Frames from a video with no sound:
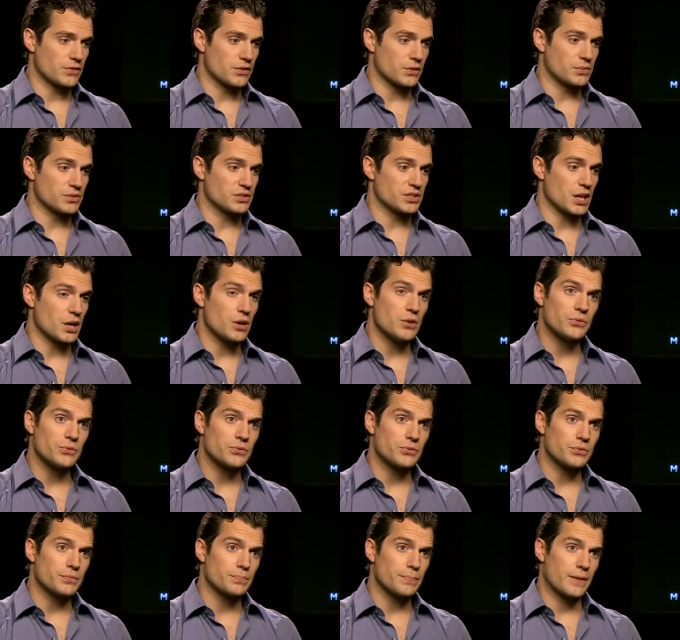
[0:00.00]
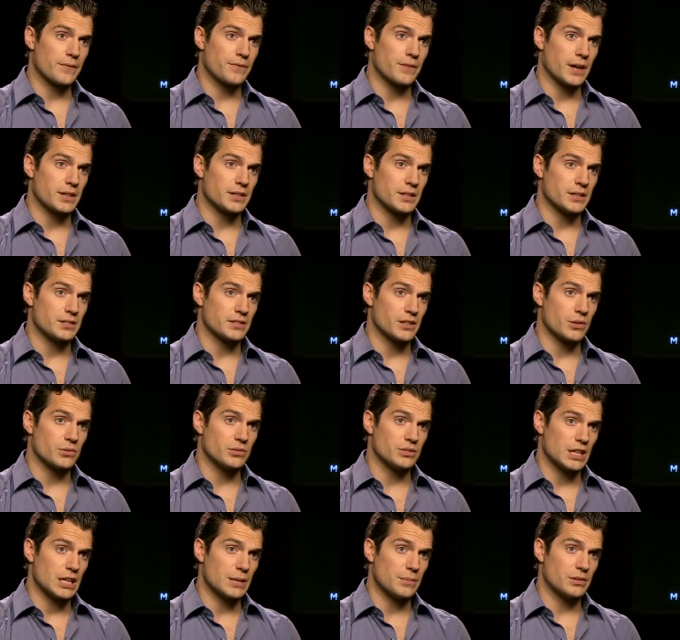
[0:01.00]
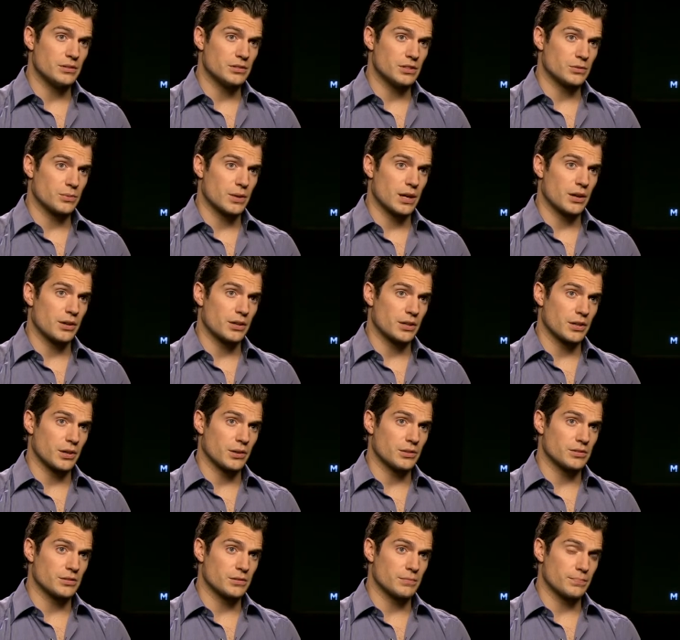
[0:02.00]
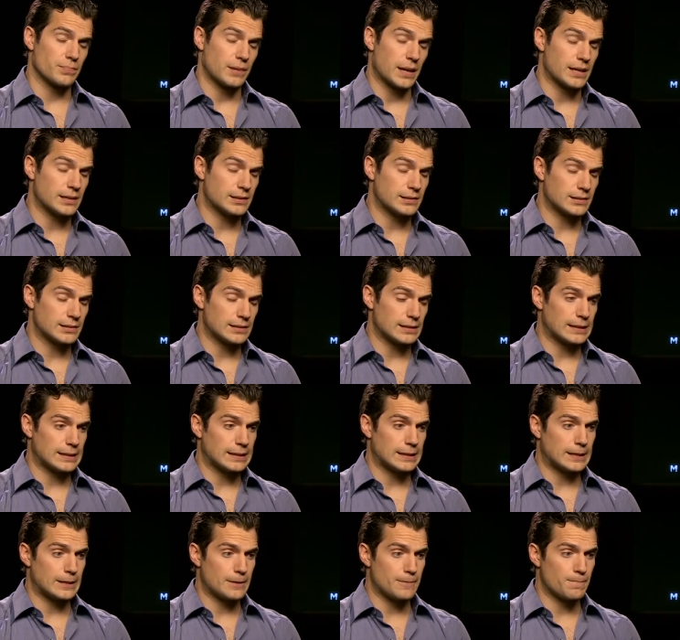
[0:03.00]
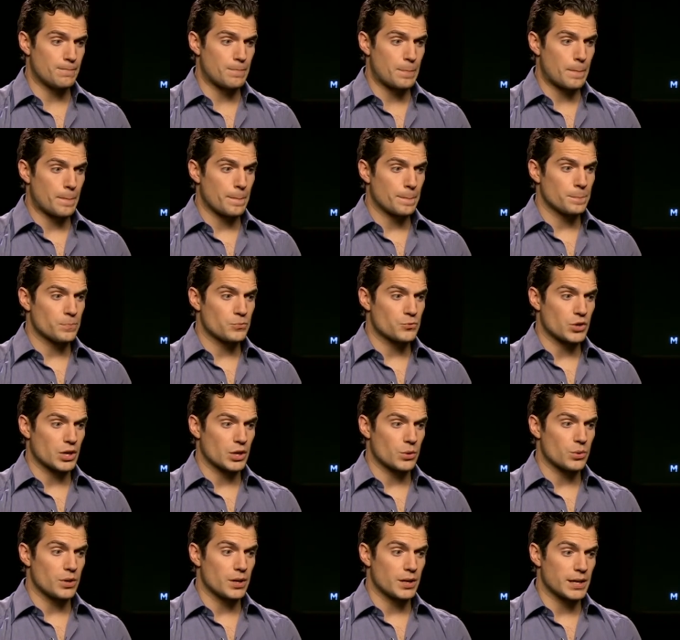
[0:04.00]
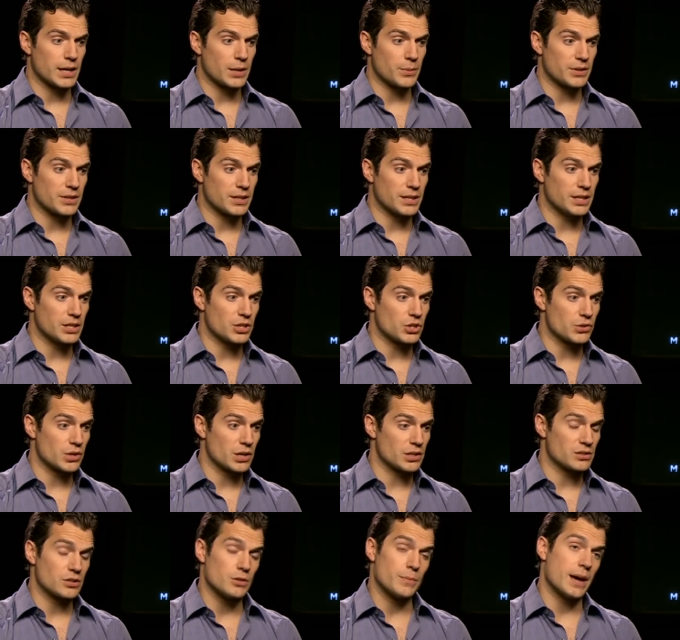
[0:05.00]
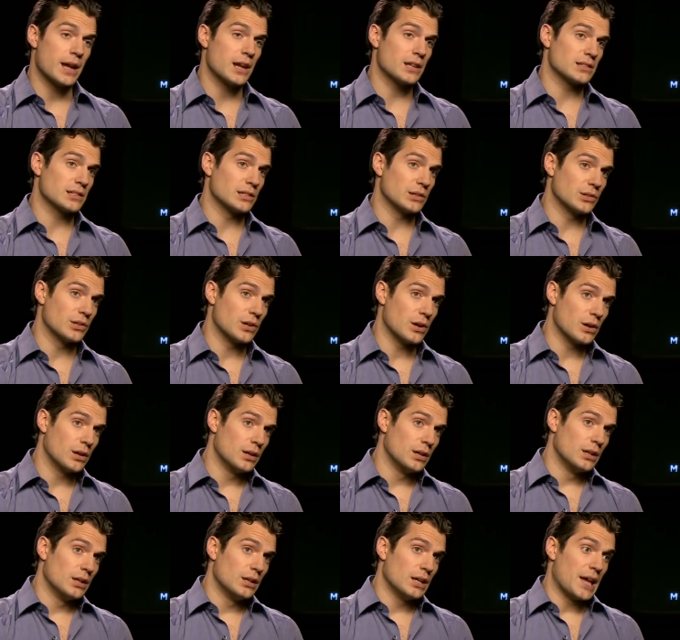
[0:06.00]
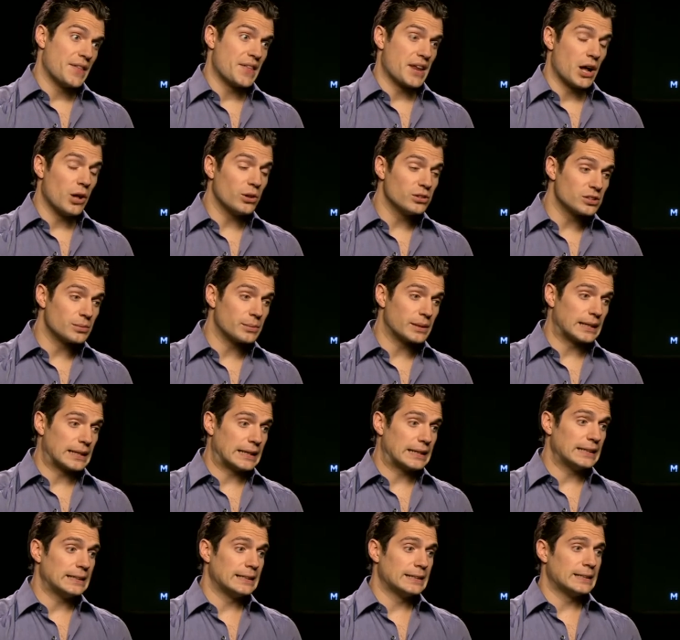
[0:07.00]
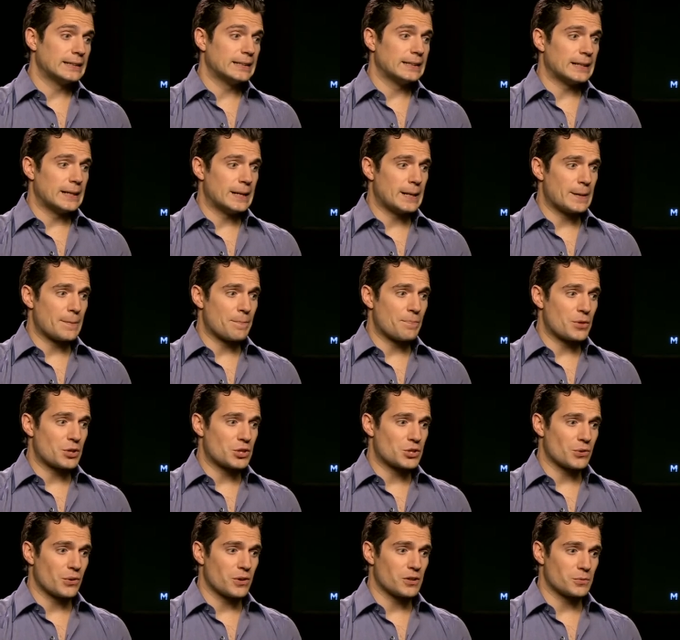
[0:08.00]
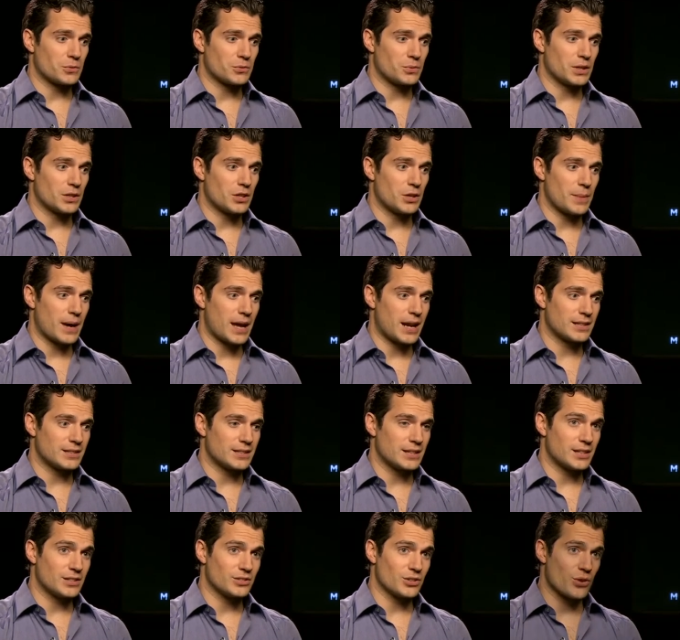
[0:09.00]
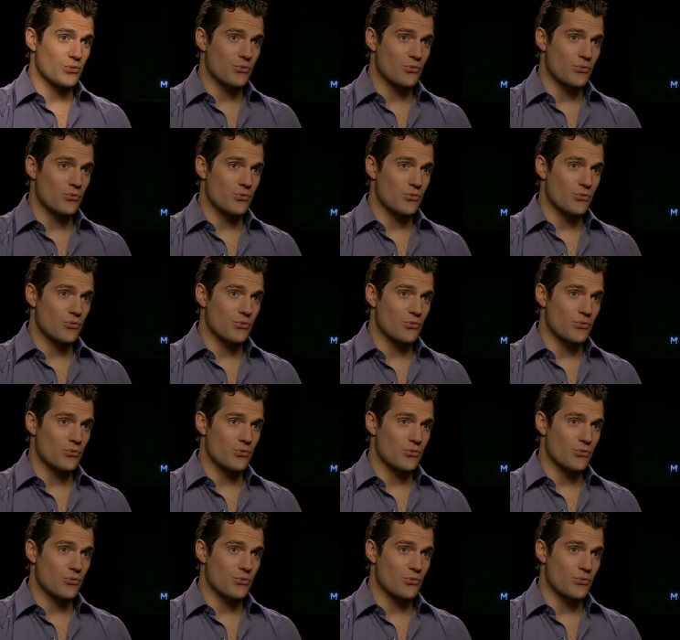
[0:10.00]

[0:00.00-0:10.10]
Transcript: of himself, but fighting his own demons as well in a constant place, um, trying to work out whether he can trust humanity or not. And then ultimately, um, the choice between humanity and his own